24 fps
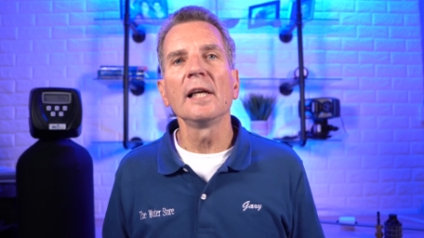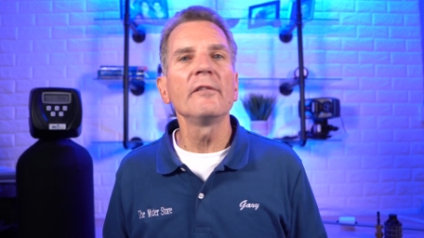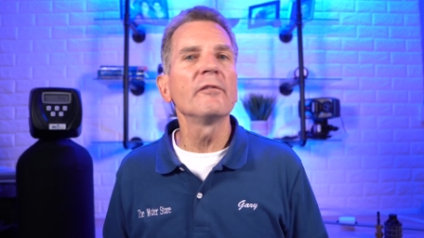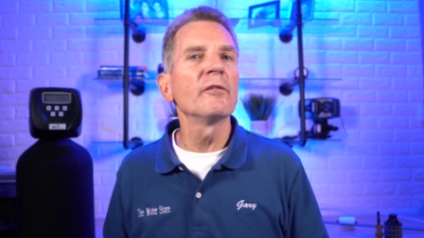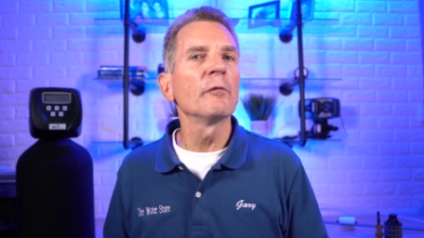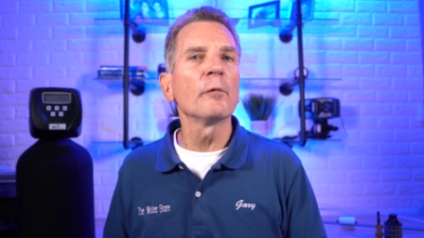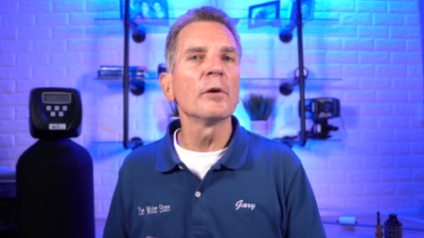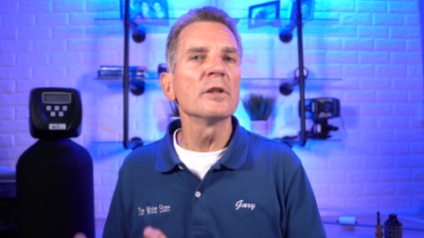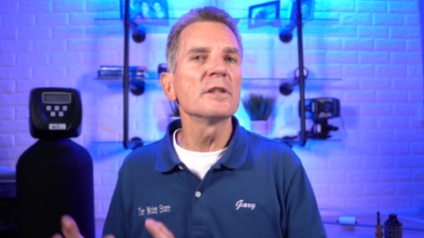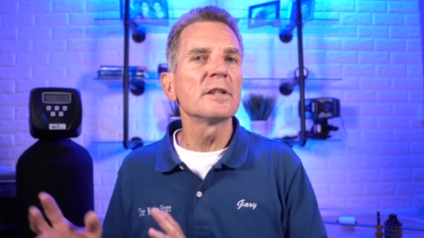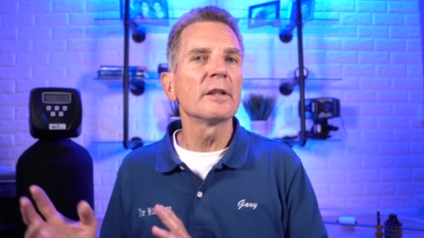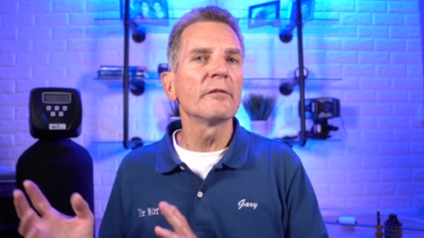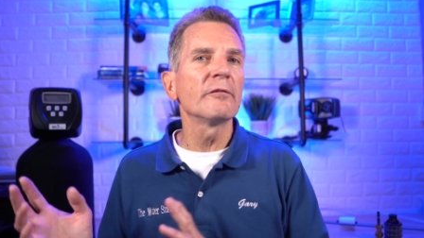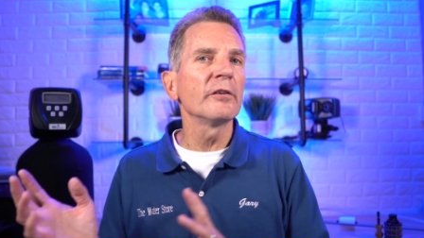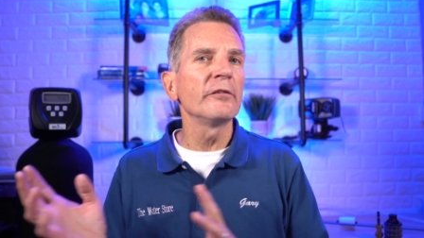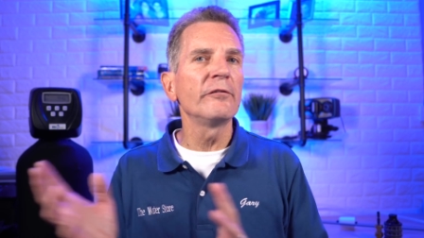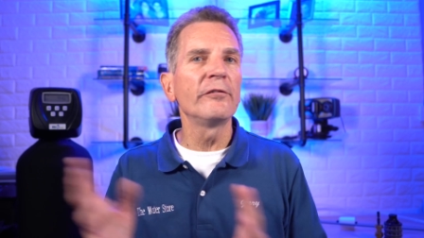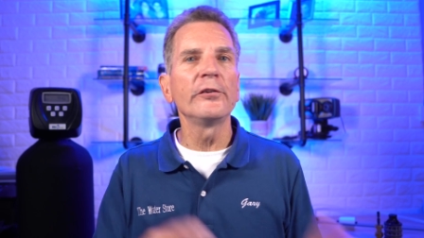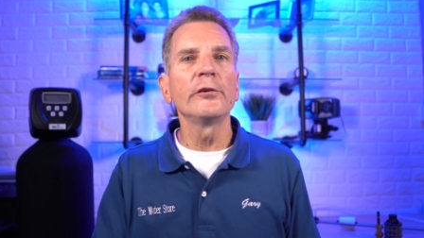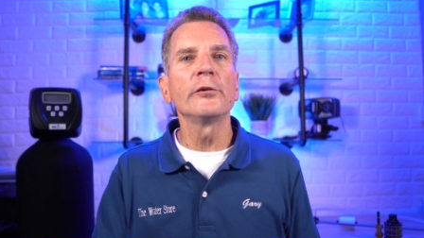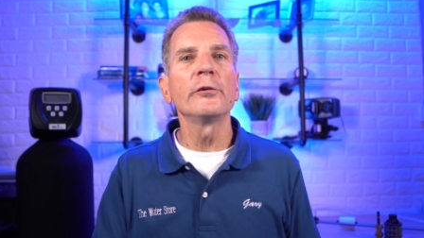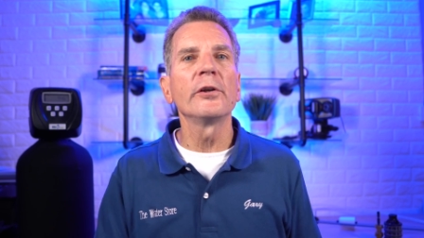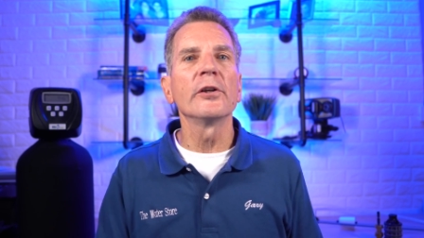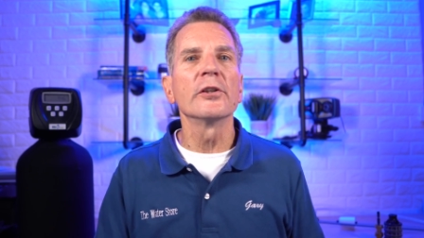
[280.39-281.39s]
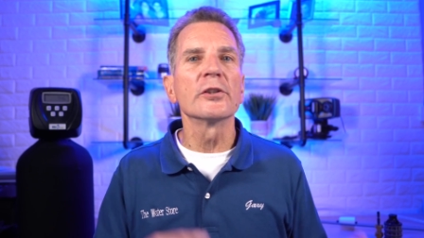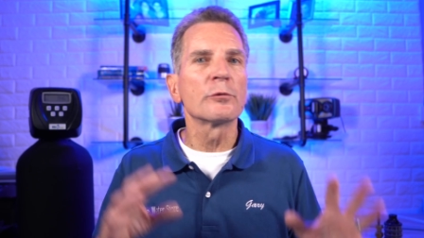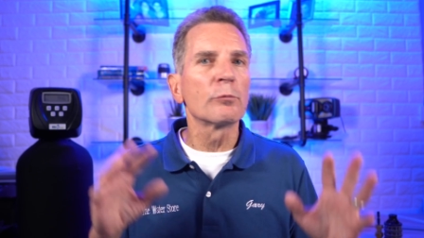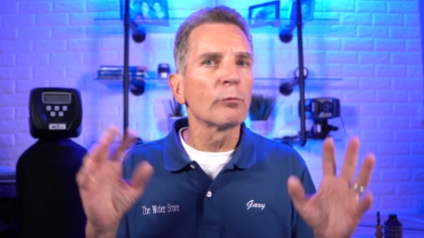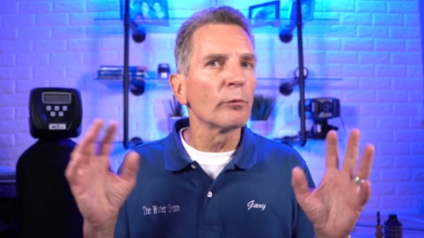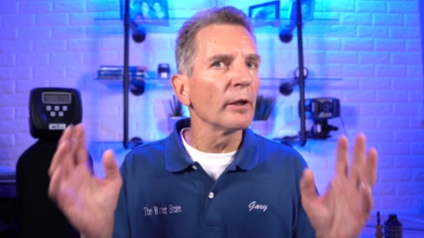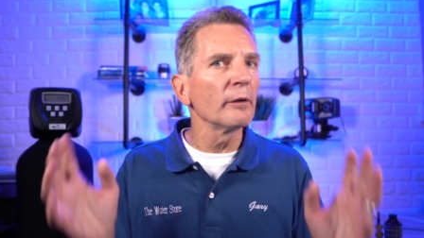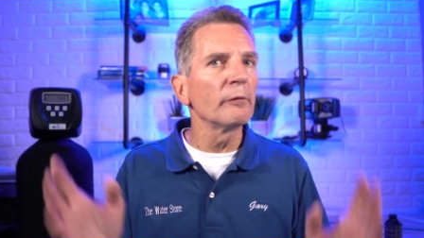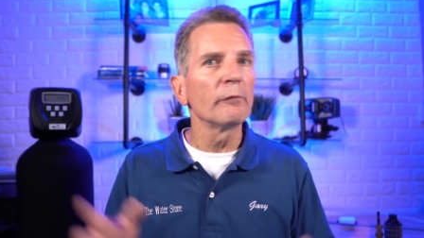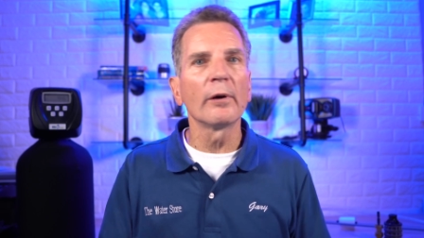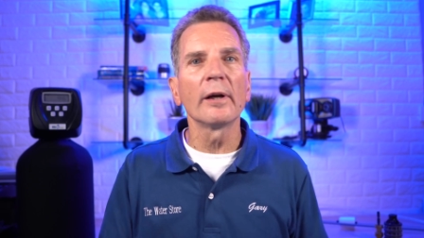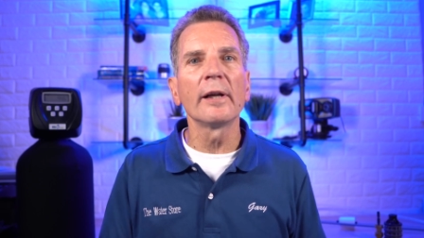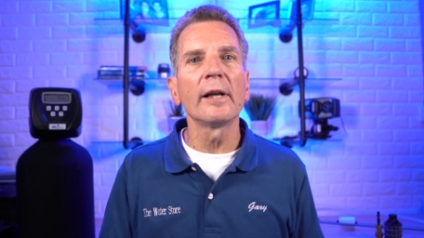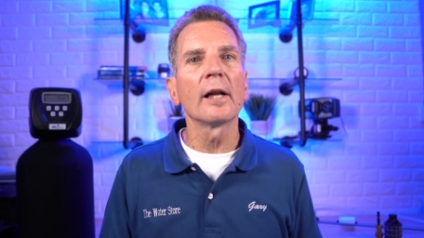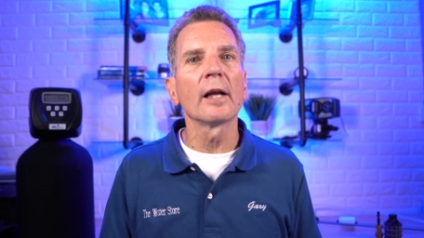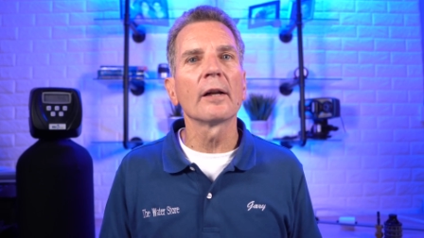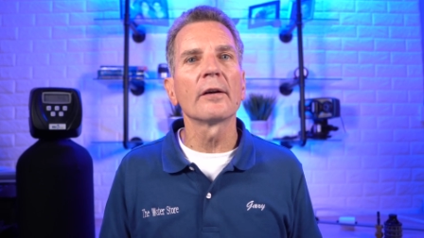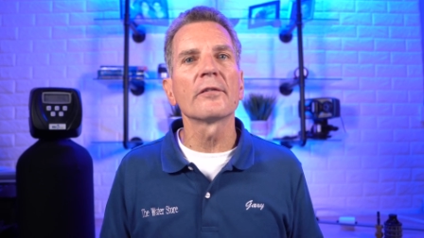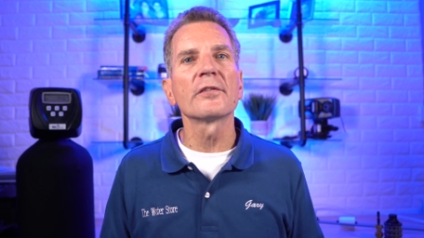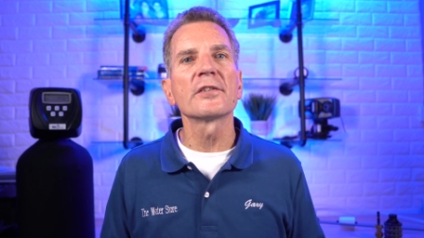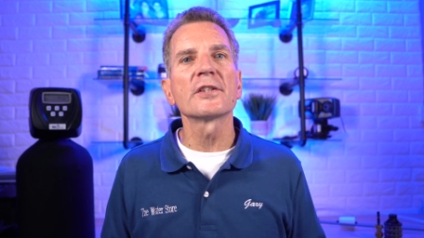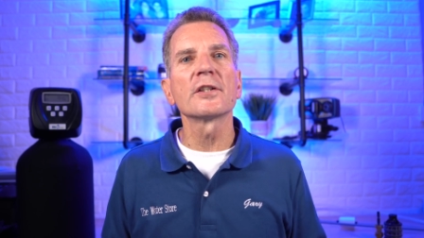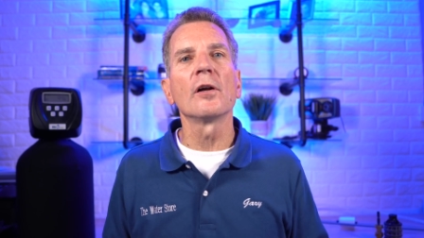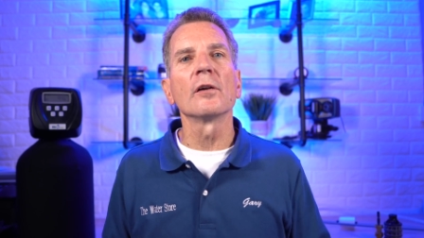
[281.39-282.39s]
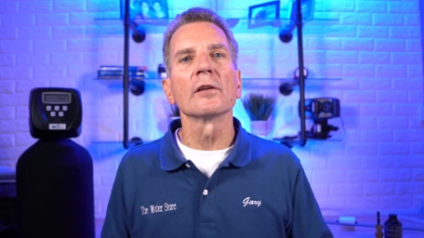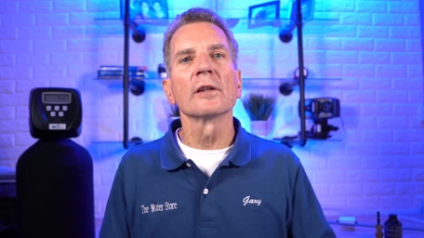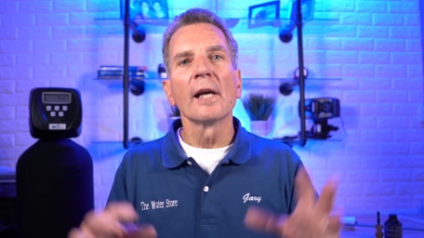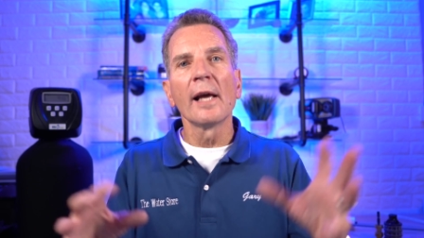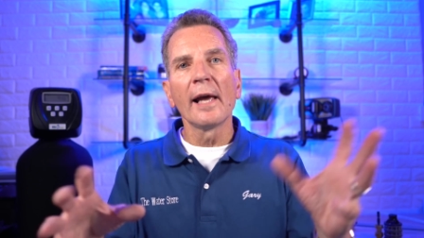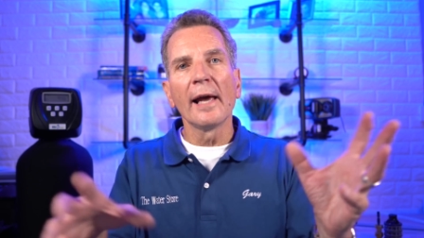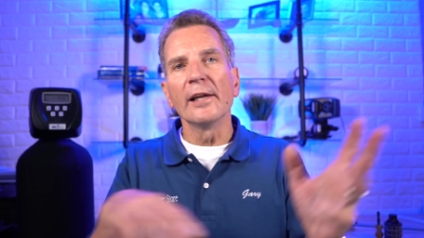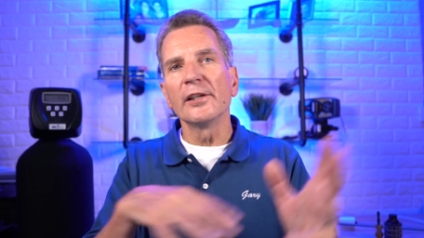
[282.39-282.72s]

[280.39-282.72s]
Even once every few years, run right out of salt